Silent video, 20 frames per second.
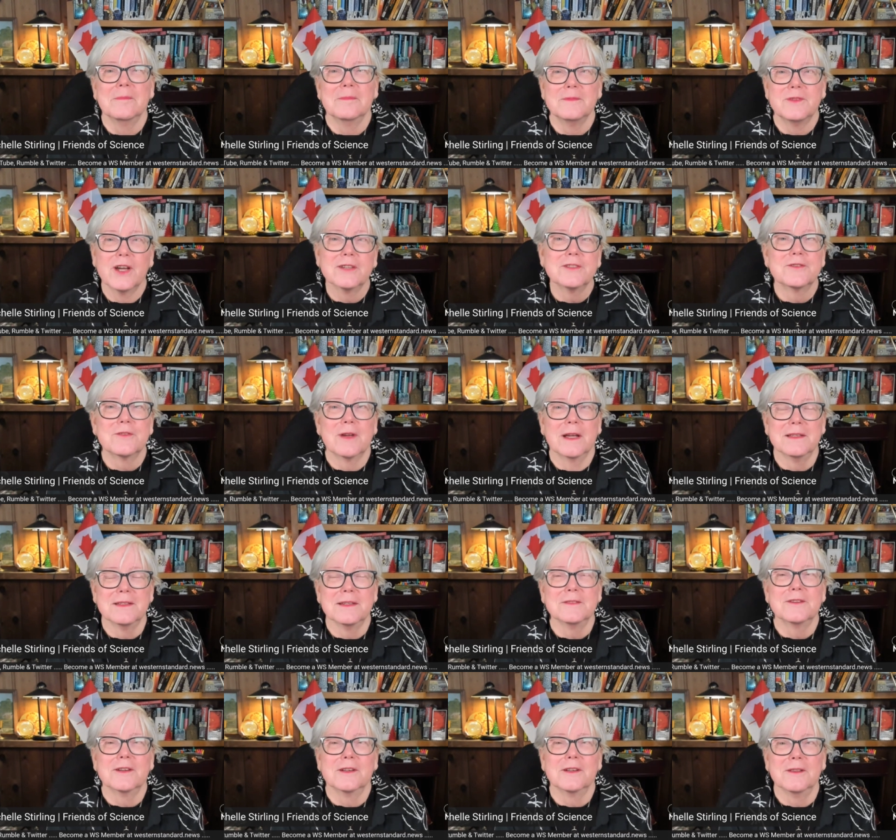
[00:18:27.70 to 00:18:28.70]
just
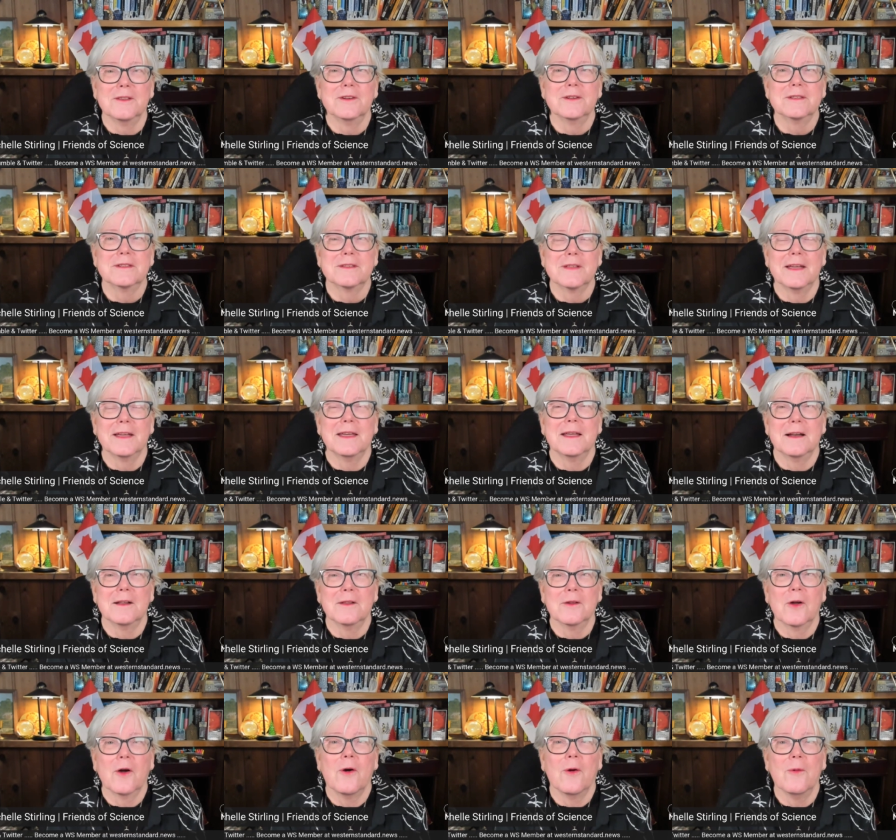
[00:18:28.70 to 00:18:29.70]
transition looks like it'll
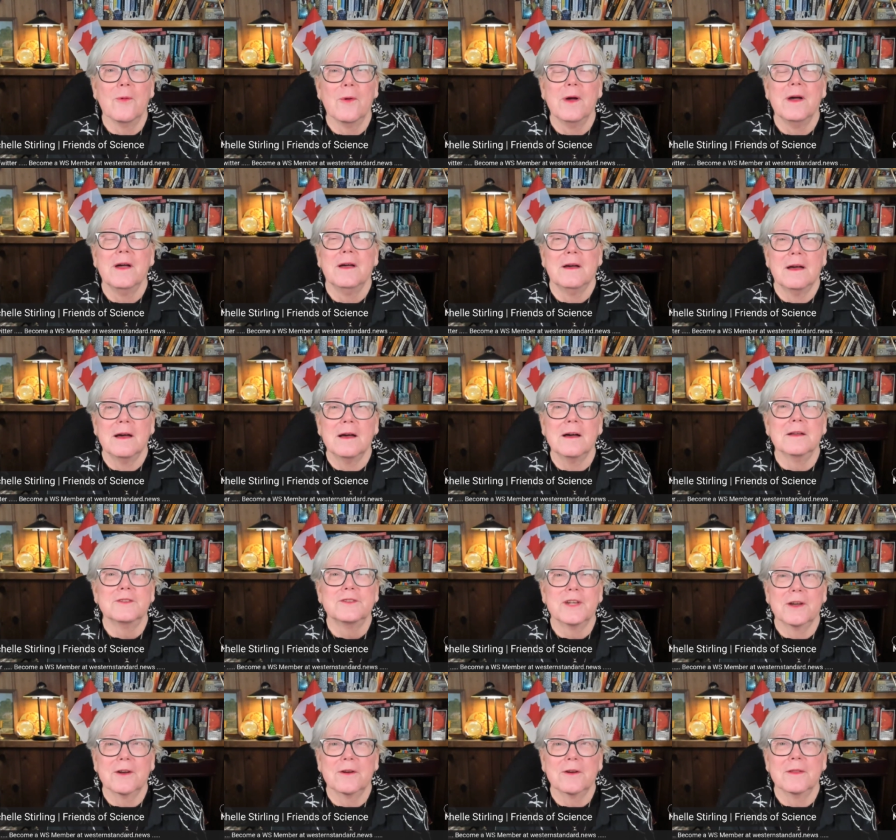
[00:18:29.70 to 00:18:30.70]
go. A
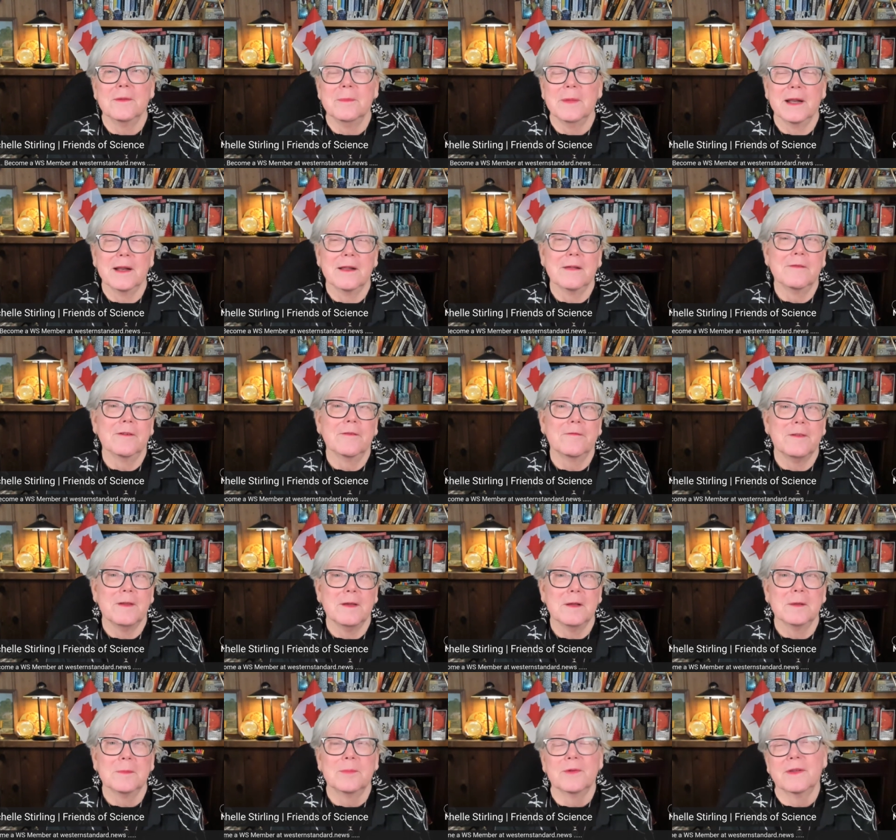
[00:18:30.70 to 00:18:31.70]
chair in the middle of a
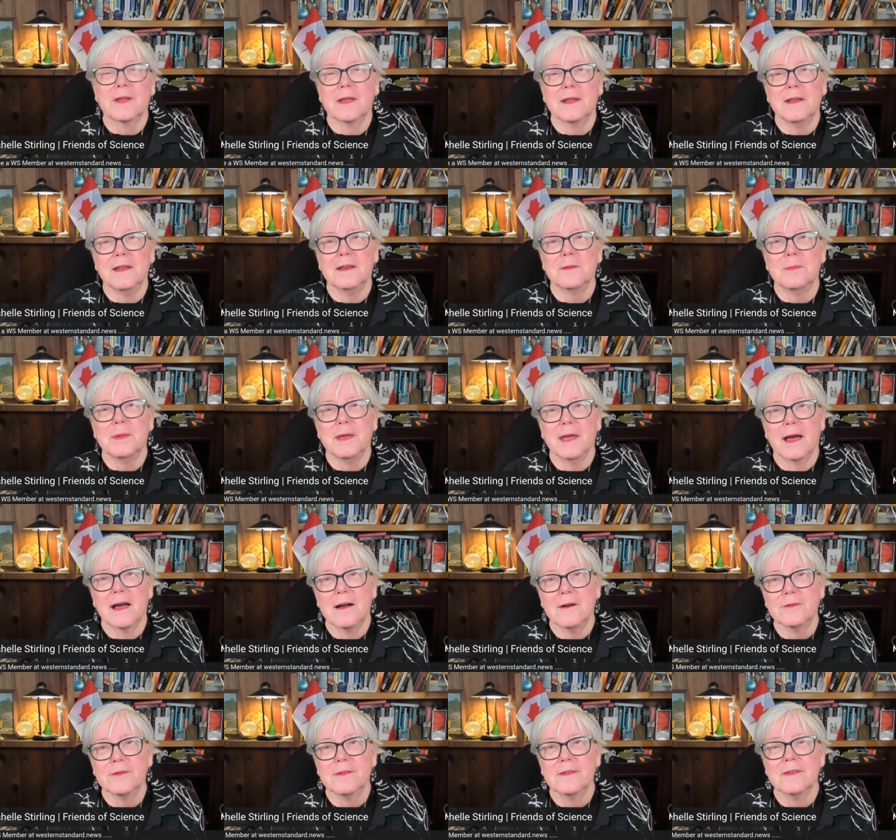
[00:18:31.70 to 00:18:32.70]
field pretending to be a
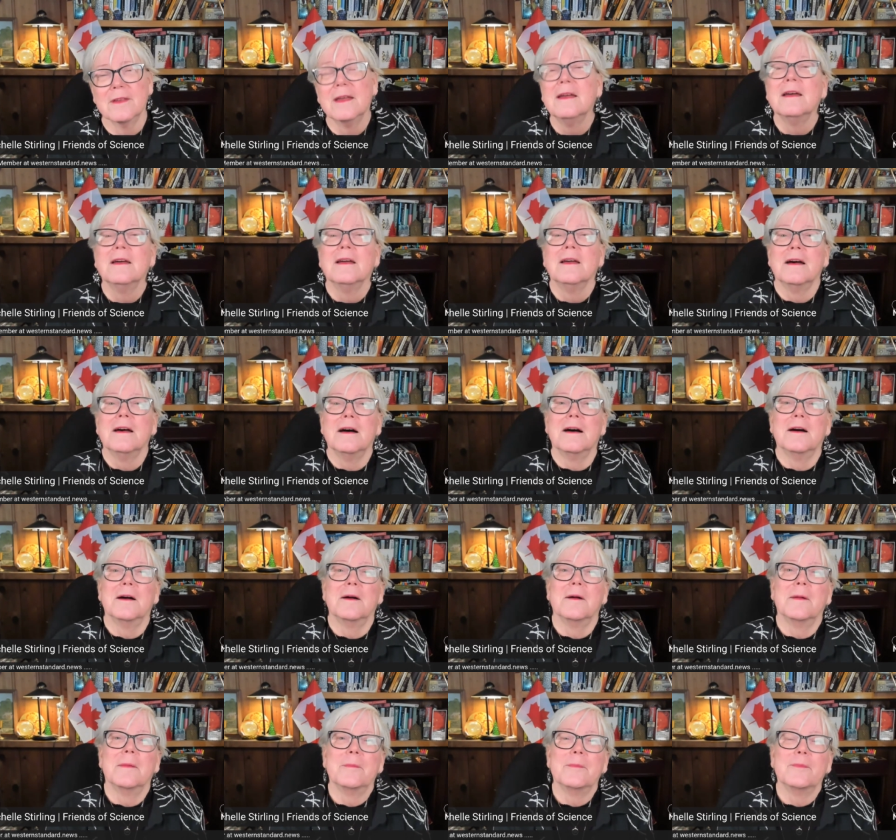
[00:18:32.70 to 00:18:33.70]
house.
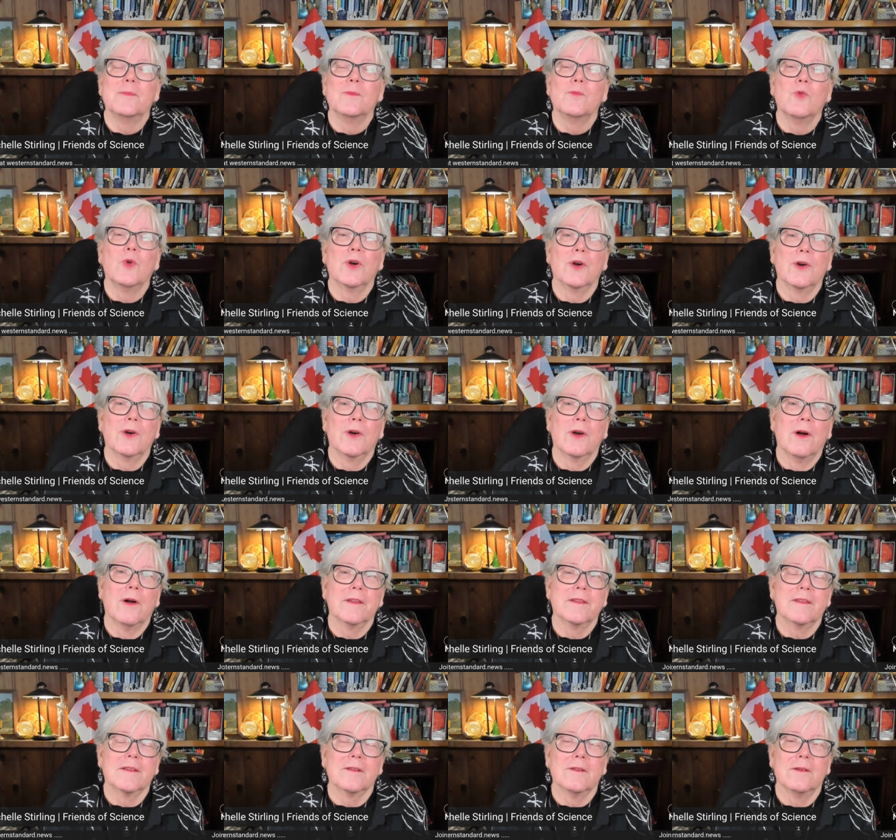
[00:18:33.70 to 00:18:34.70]
Um, we're
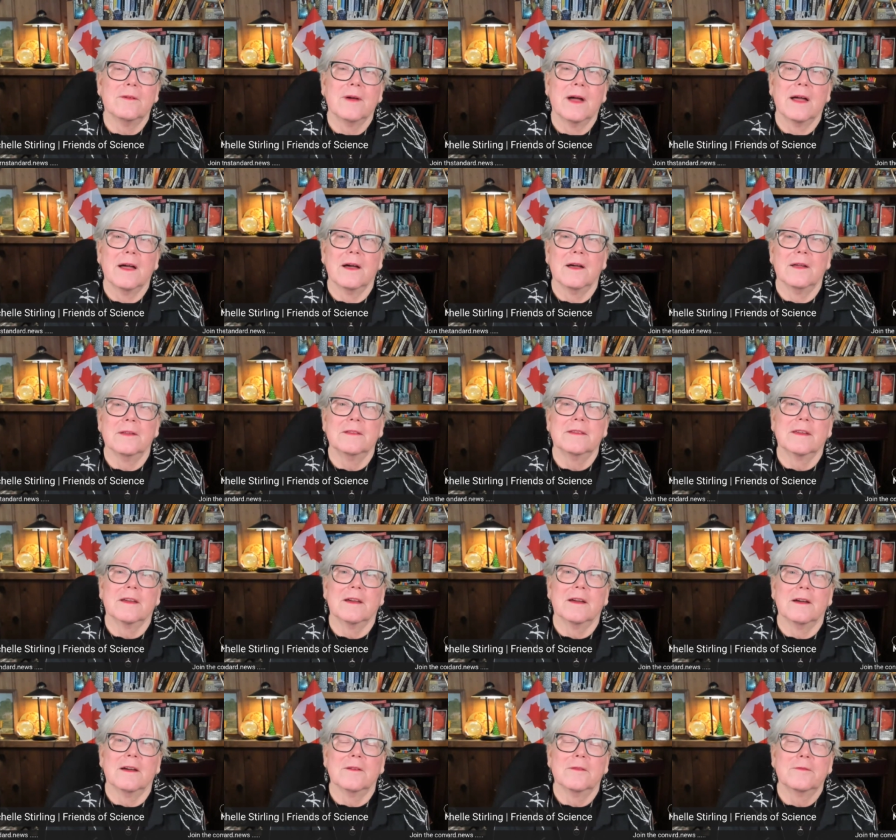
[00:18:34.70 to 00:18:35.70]
also at
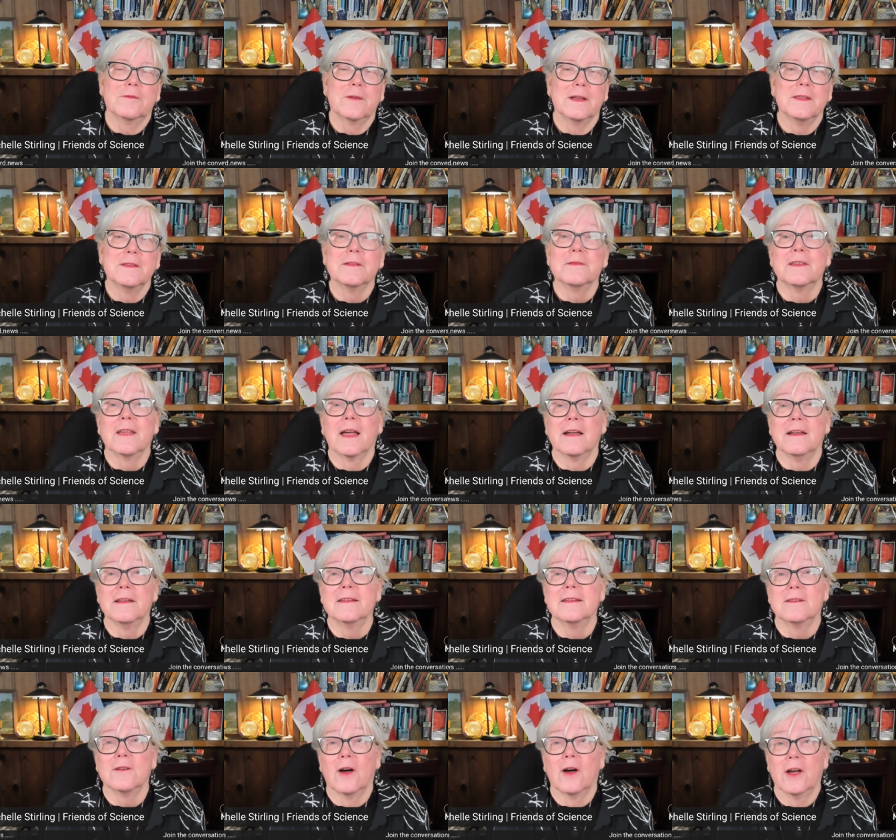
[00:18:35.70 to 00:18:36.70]
uh,
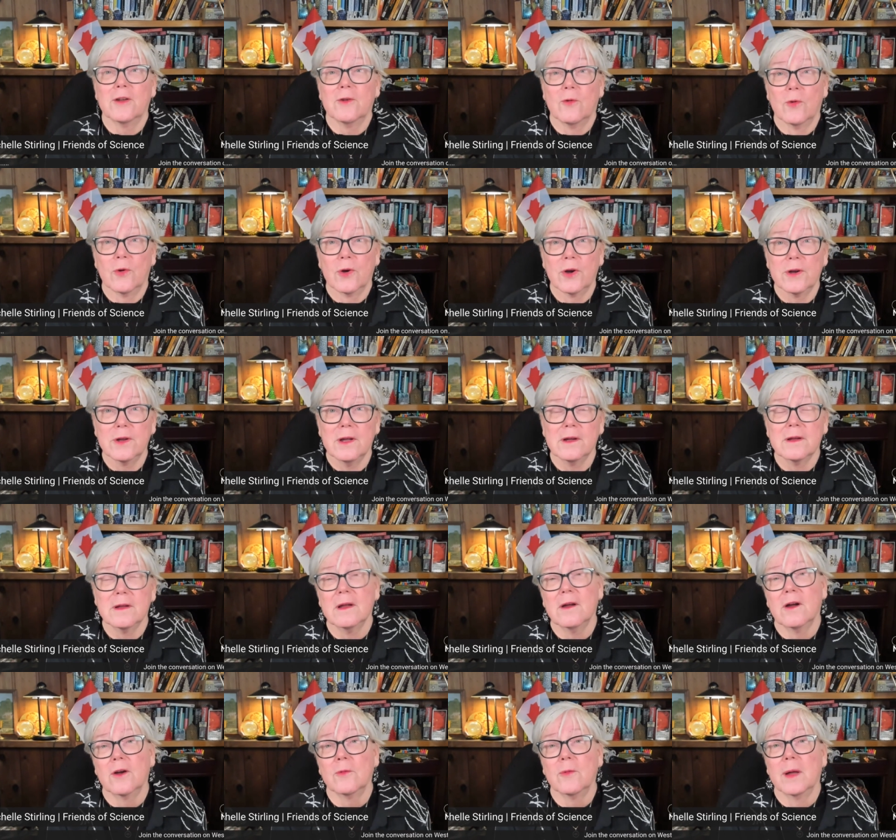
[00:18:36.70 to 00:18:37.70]
friendsofscience.org,
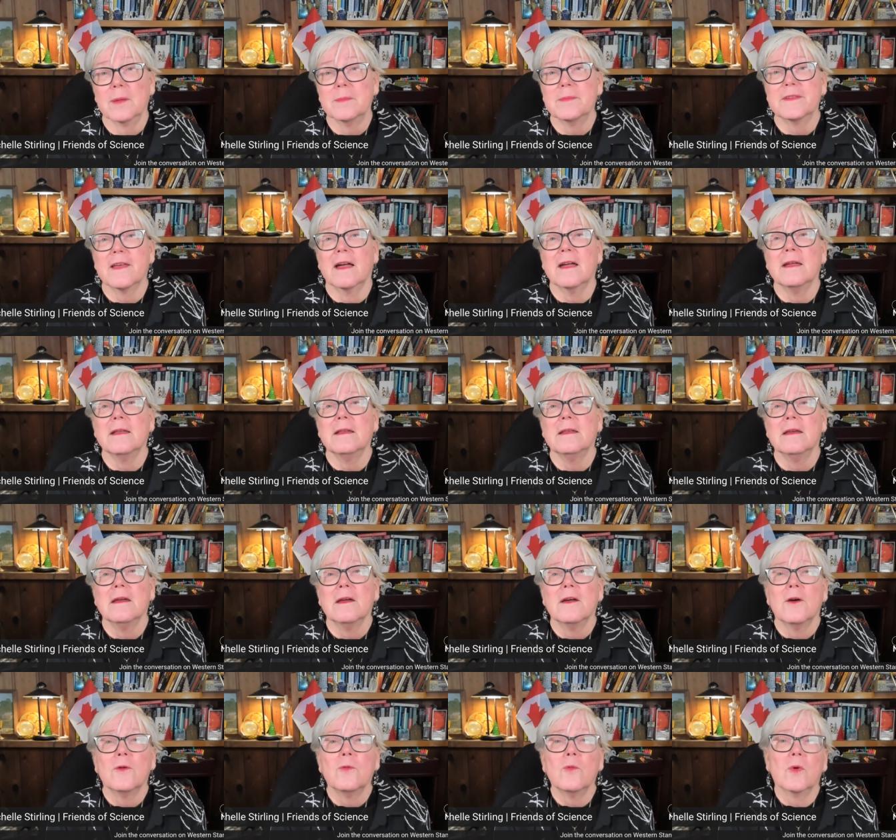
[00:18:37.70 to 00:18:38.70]
our website.
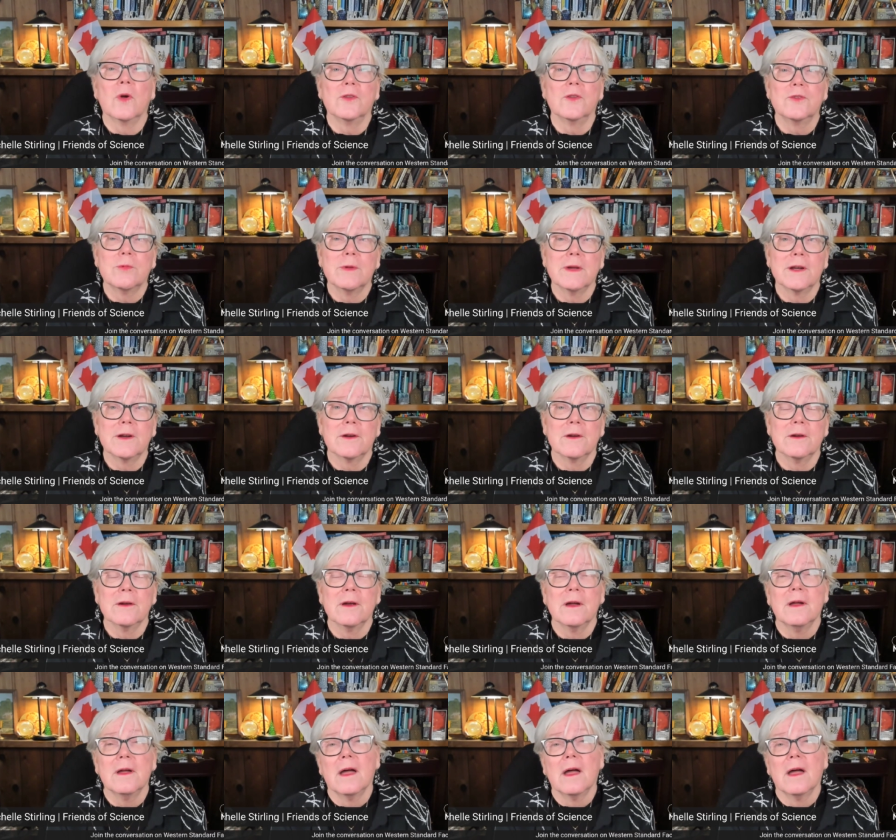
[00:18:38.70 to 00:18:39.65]
We're on Twitter,